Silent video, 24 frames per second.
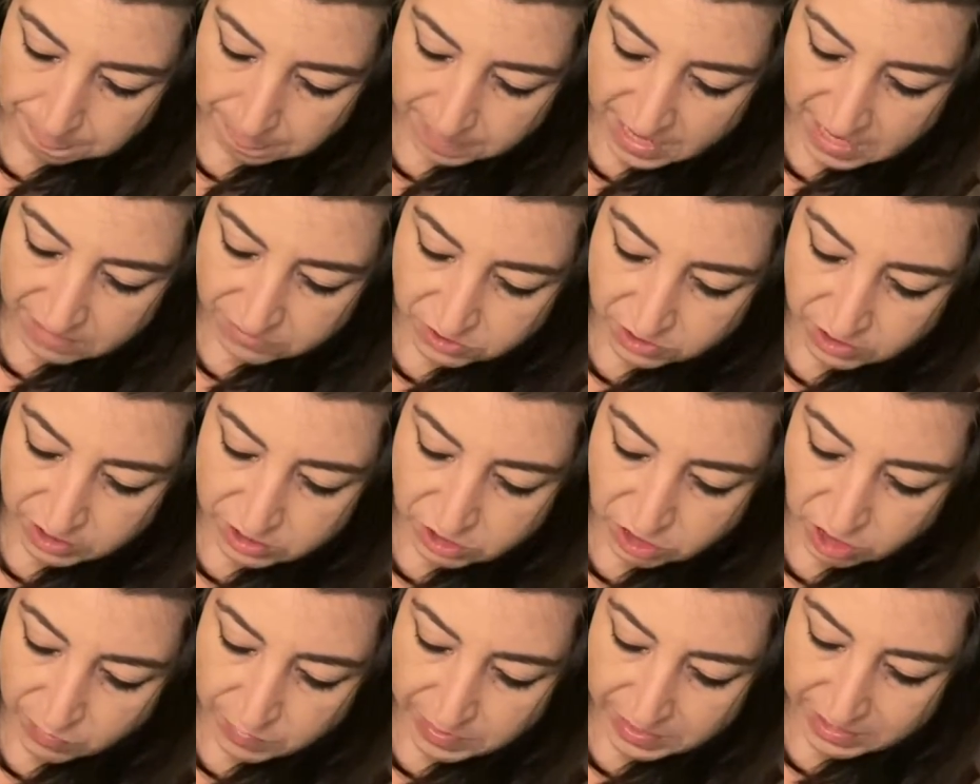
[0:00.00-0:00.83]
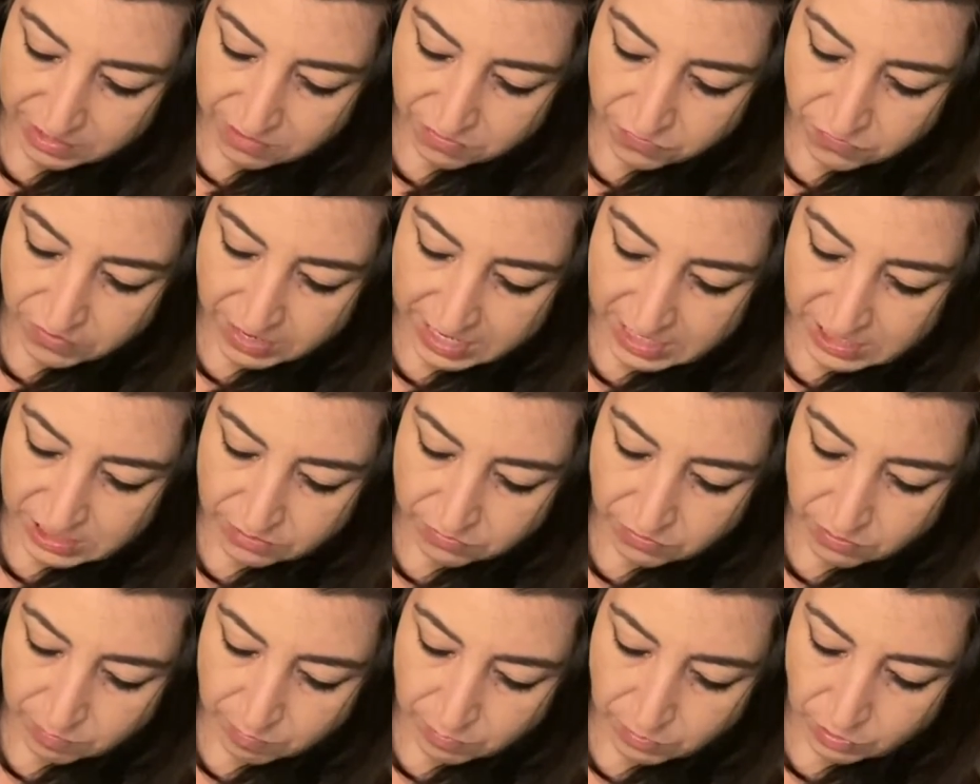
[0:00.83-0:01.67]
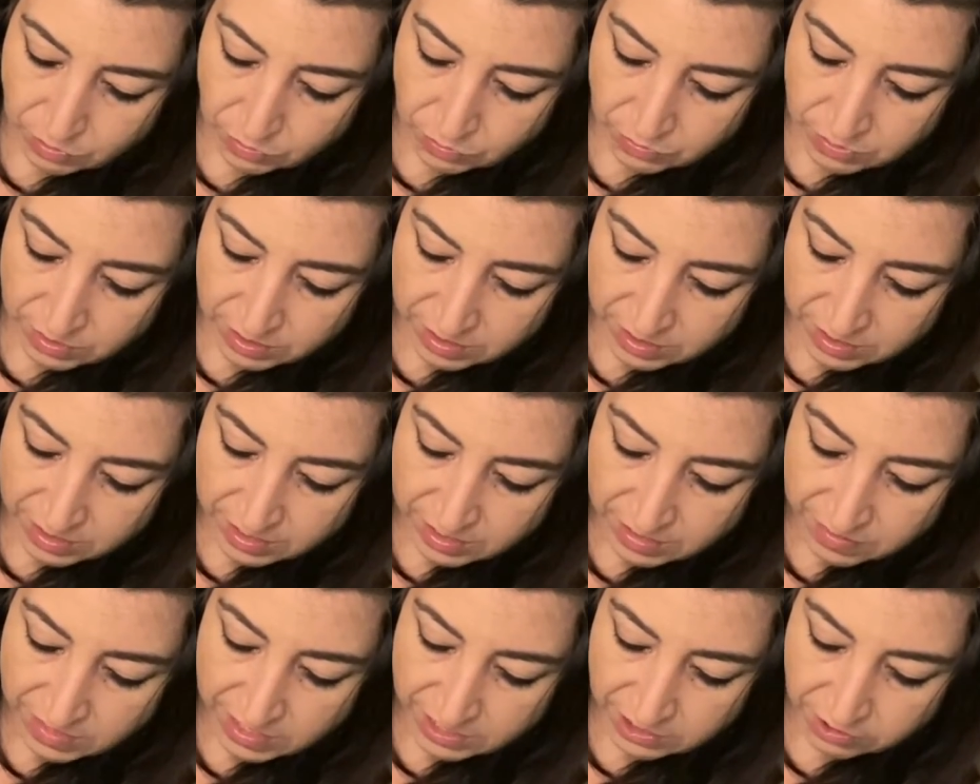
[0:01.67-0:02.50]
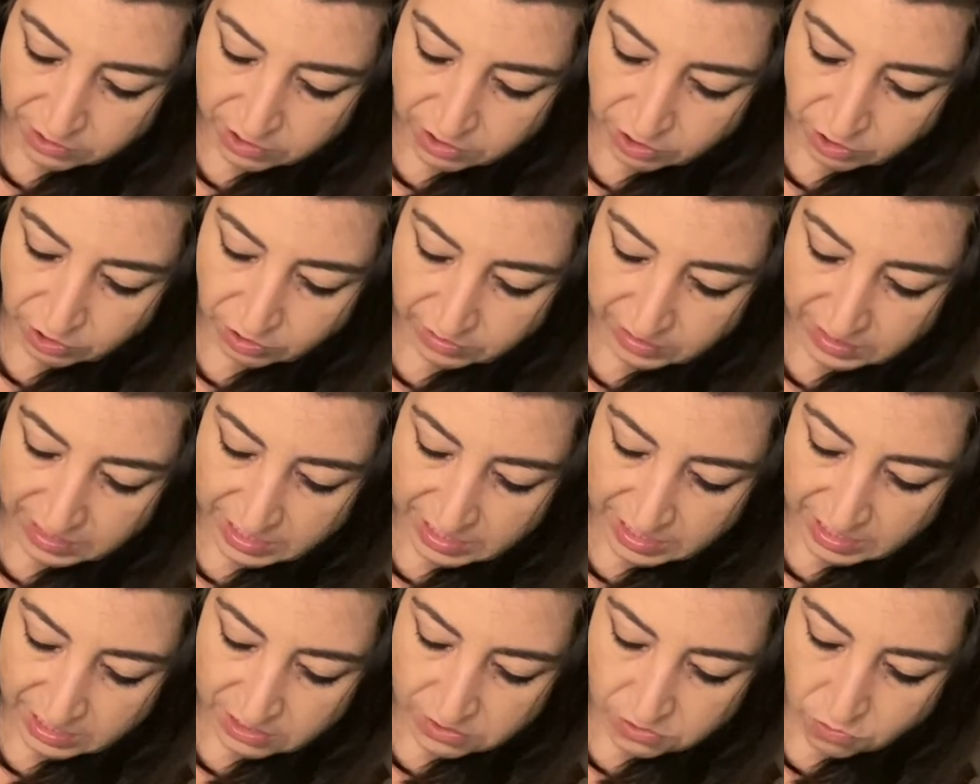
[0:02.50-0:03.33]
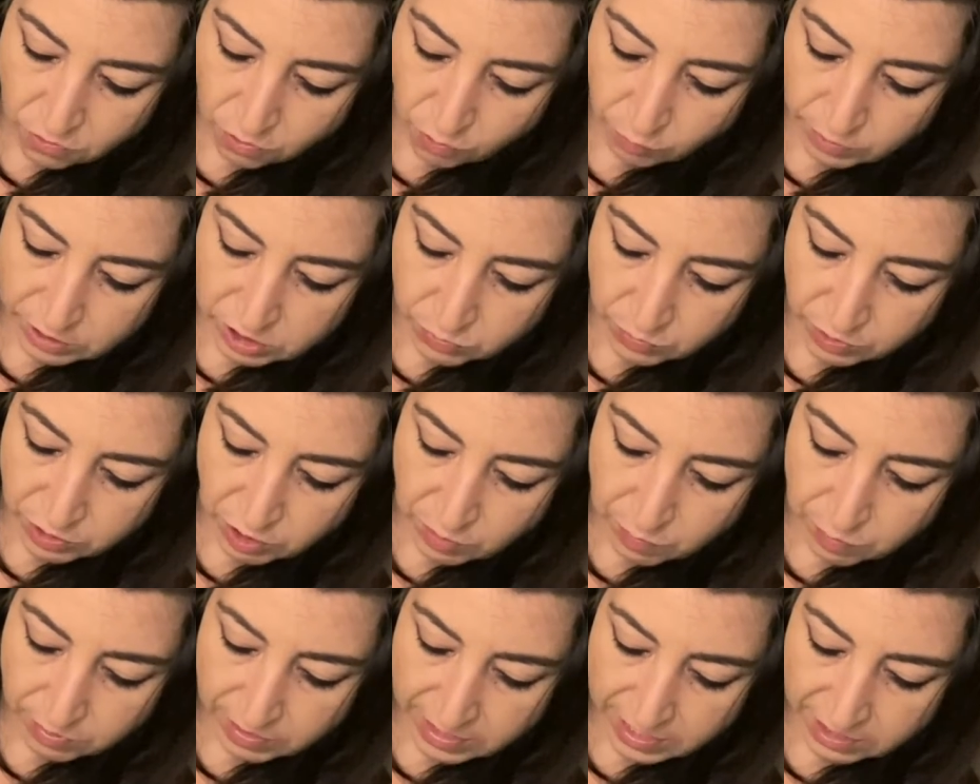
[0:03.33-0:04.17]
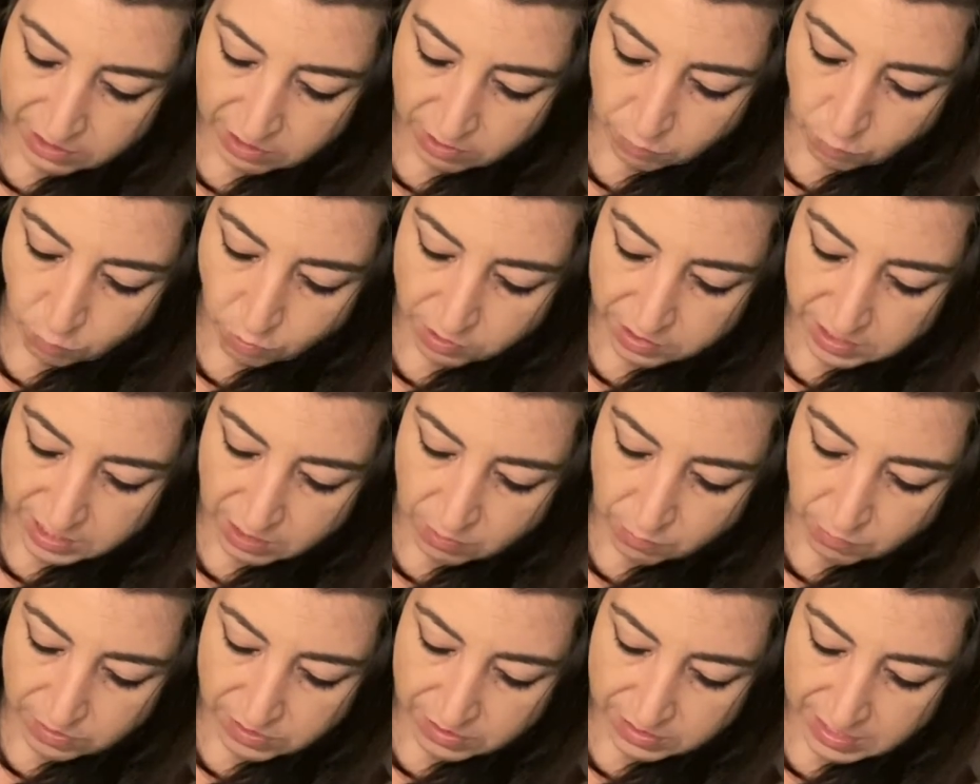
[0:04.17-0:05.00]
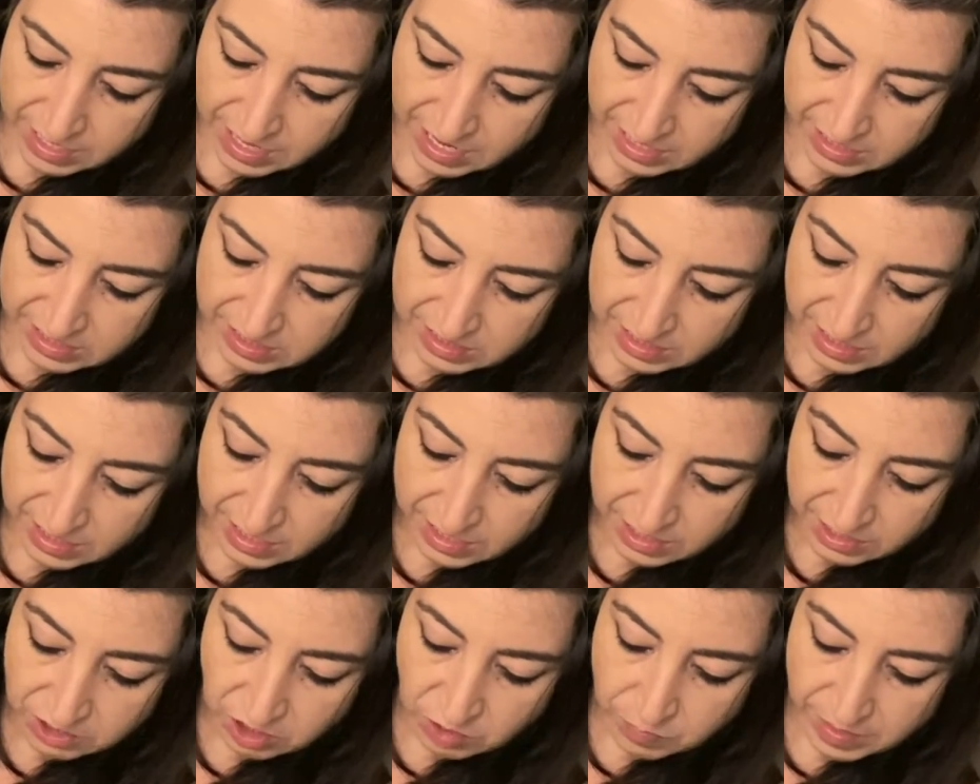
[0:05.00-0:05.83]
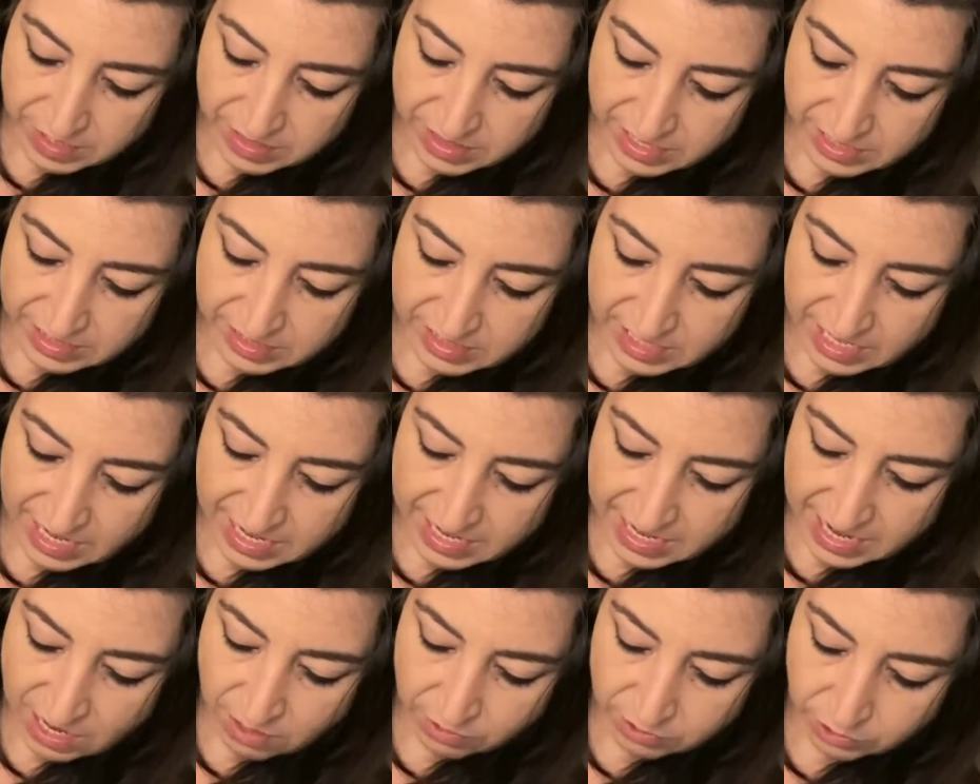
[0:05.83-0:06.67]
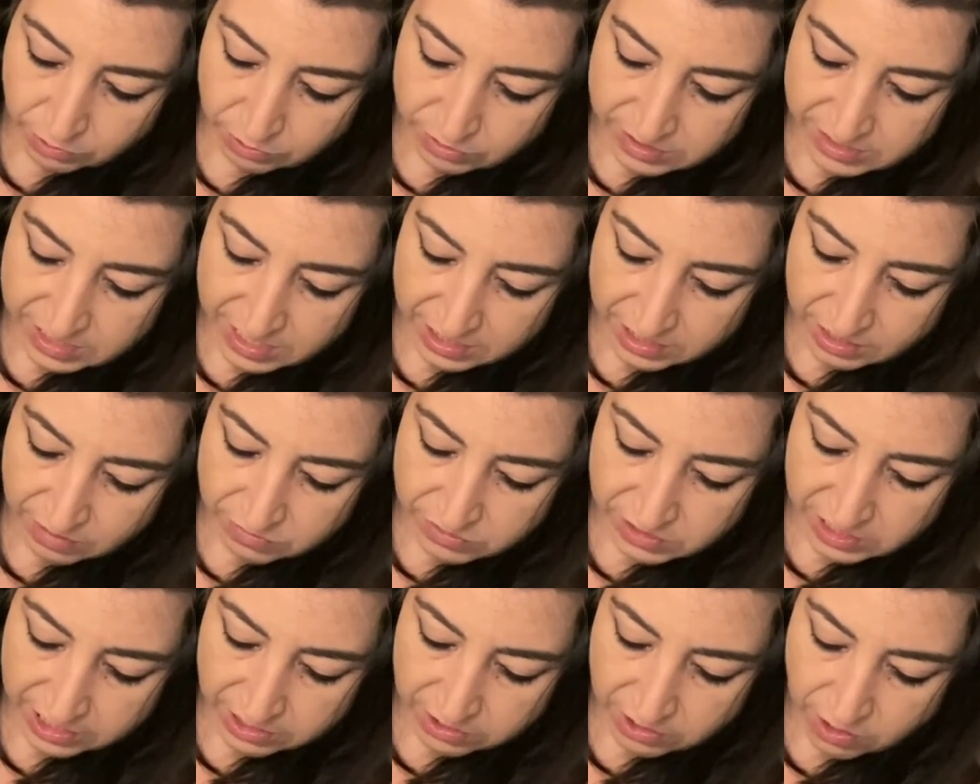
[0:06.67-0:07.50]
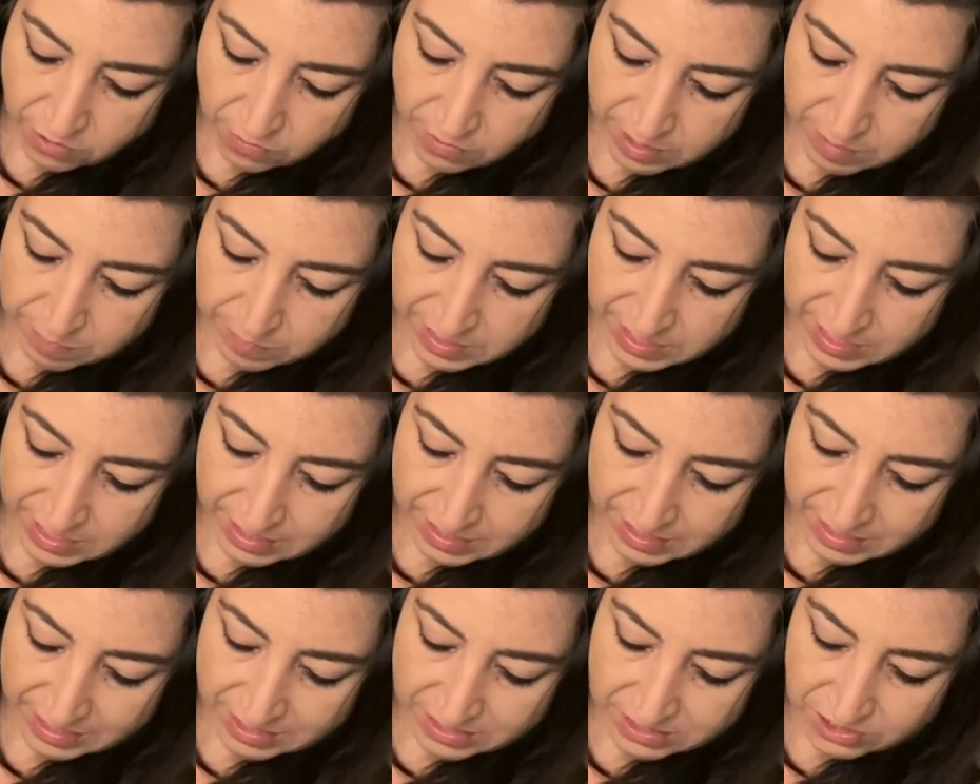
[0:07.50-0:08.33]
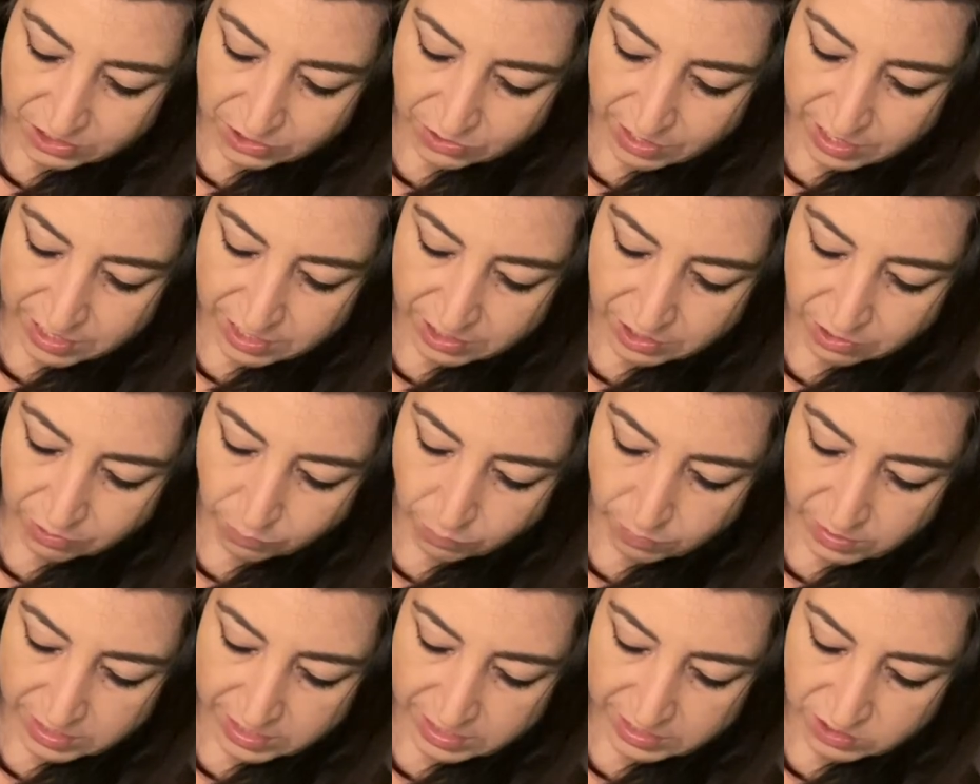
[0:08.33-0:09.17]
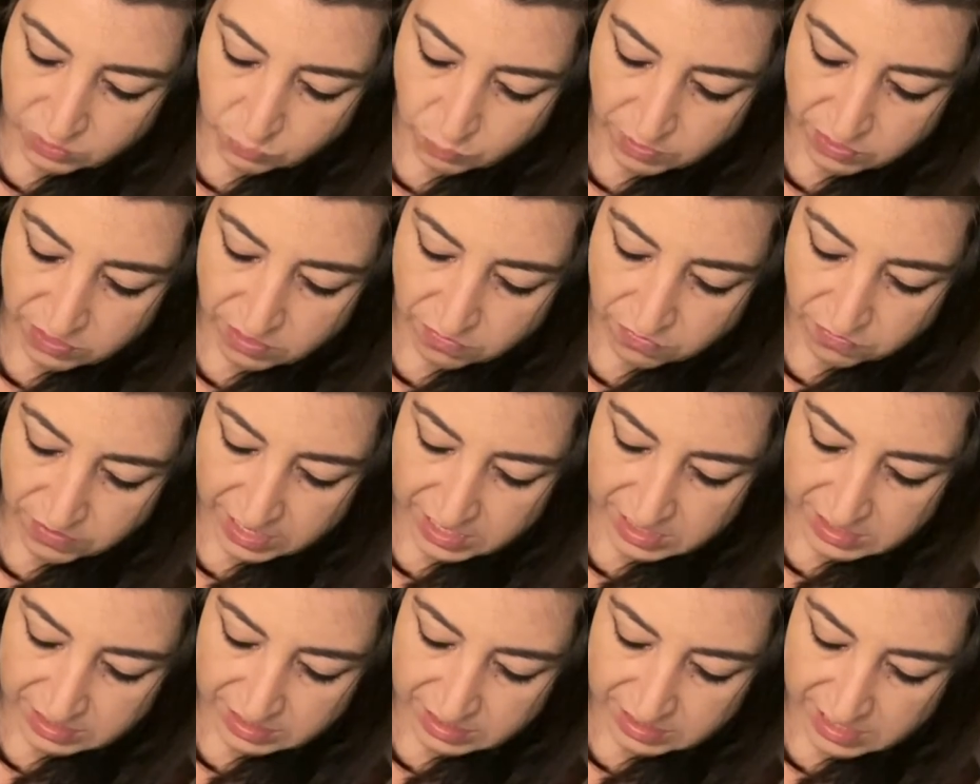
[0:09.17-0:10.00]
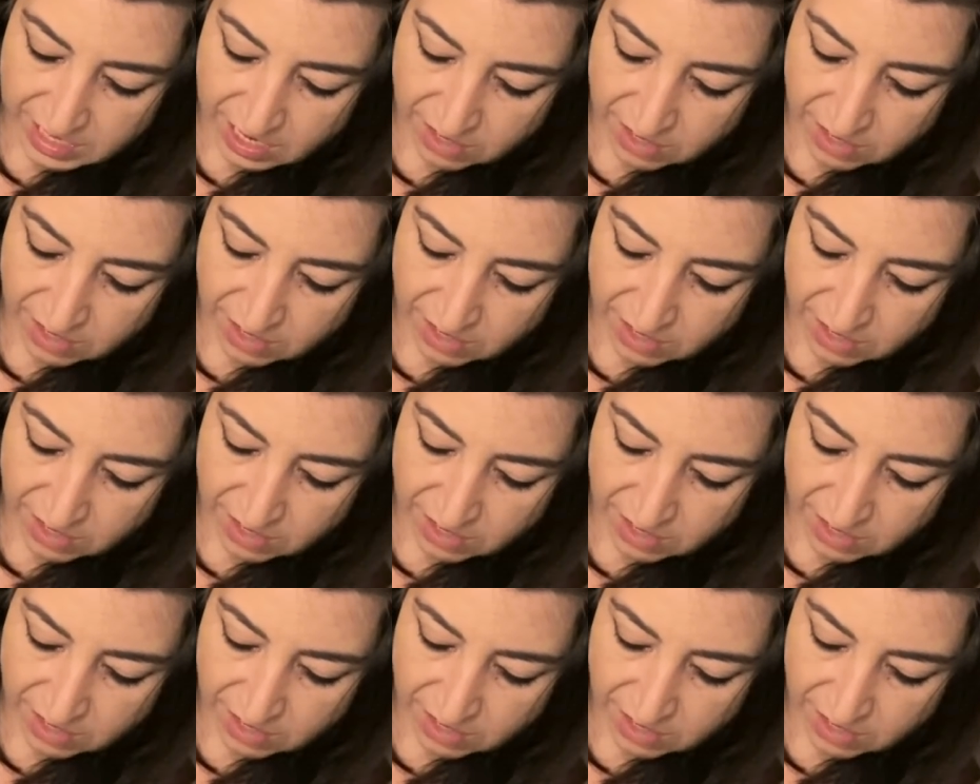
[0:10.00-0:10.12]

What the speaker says: After determining the phase of the moon that you're currently in, or which one you plan on working with next, you may then take out your deck of tarot and begin integrating your readings with the phases.